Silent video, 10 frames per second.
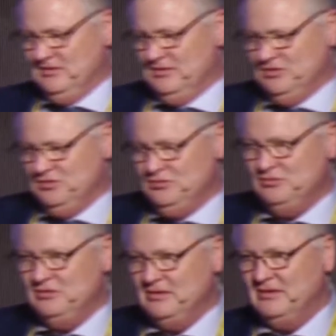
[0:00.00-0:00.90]
the
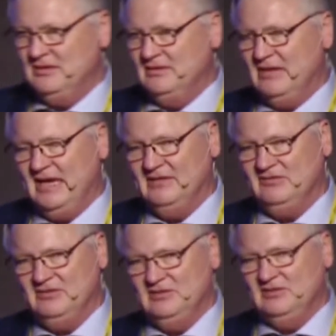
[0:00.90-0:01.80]
new uh,
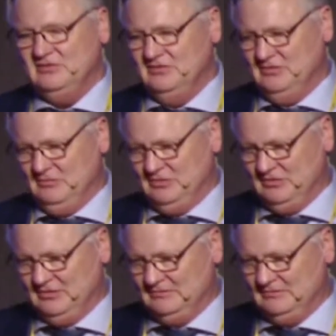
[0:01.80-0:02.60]
IT systems.